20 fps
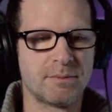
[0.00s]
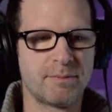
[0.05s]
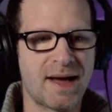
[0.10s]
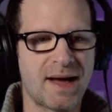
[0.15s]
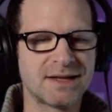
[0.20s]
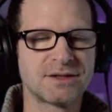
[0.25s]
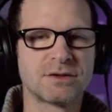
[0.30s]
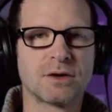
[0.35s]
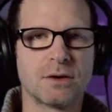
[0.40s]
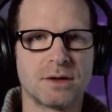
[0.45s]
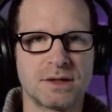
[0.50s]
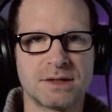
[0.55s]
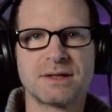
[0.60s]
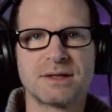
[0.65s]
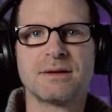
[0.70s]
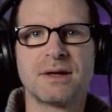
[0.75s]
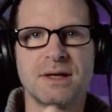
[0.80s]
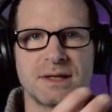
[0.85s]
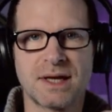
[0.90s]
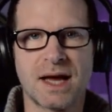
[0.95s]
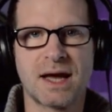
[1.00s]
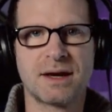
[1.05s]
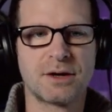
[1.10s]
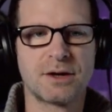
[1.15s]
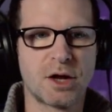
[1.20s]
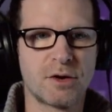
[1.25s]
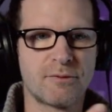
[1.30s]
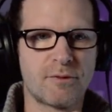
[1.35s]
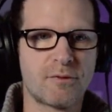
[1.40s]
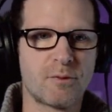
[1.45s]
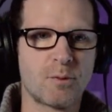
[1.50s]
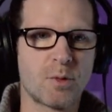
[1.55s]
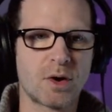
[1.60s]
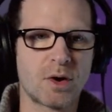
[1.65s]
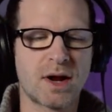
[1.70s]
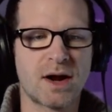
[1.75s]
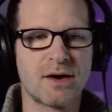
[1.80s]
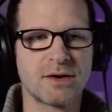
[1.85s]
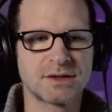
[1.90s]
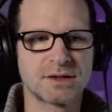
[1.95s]
baton is handed over from
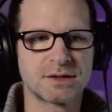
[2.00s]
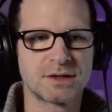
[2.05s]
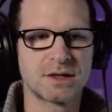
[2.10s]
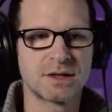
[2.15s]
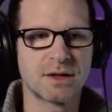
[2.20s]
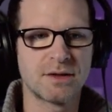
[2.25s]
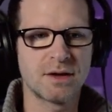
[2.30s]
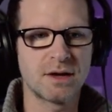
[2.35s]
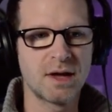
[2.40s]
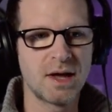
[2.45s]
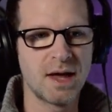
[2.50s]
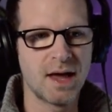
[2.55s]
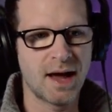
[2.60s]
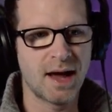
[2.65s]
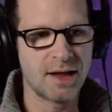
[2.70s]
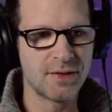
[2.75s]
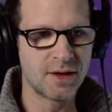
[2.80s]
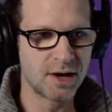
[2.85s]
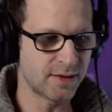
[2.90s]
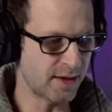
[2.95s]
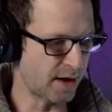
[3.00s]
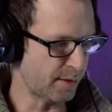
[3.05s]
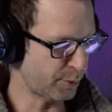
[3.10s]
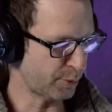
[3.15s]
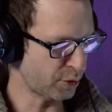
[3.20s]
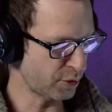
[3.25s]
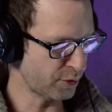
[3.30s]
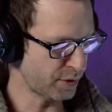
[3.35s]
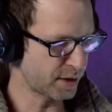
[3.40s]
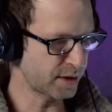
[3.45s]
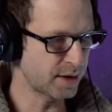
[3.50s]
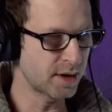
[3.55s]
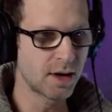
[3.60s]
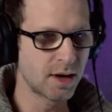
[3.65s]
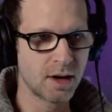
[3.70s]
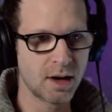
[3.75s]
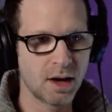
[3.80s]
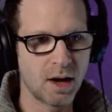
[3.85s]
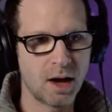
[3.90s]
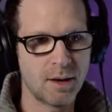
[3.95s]
one character to the other, and then at that point,
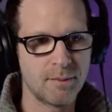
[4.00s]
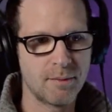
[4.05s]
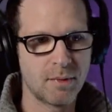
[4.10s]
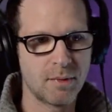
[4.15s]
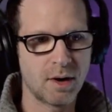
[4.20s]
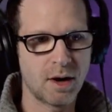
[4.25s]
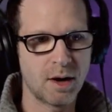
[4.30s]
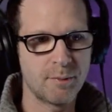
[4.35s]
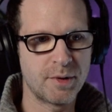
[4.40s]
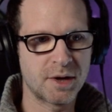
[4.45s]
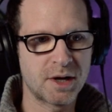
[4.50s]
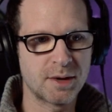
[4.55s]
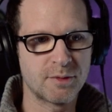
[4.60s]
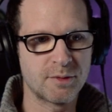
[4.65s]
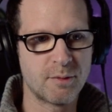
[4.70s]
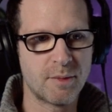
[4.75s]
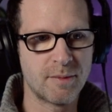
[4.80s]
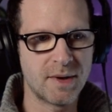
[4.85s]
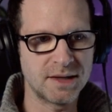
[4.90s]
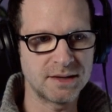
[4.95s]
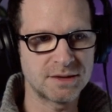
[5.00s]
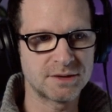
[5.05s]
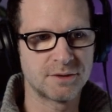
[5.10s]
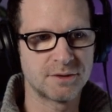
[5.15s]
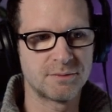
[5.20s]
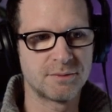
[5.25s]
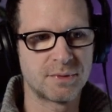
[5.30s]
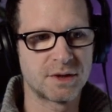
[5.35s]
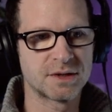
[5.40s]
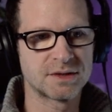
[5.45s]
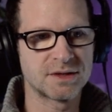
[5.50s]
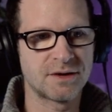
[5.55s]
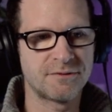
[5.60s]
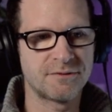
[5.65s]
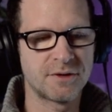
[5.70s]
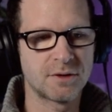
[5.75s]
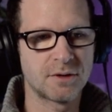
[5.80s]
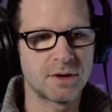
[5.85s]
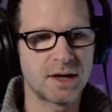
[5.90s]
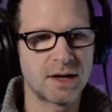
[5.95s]
I pick up the momentum, because I
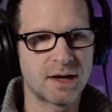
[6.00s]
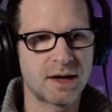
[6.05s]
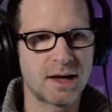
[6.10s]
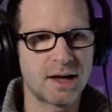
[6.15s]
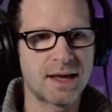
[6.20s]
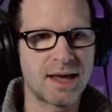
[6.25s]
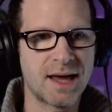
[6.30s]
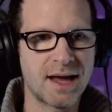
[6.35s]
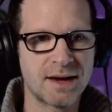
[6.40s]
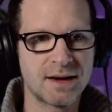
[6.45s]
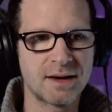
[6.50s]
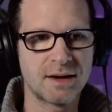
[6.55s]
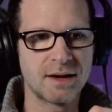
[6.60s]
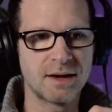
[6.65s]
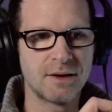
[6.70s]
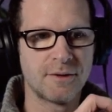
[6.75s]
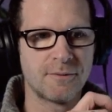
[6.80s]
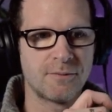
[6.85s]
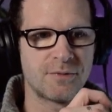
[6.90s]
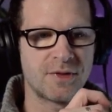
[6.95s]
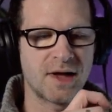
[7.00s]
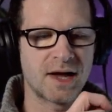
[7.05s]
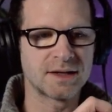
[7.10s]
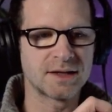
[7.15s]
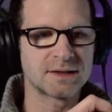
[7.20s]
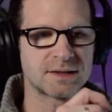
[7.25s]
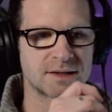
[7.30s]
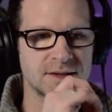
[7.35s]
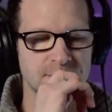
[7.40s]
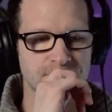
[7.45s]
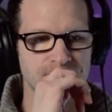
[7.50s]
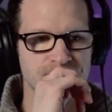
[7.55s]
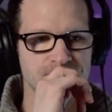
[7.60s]
feel like, again, that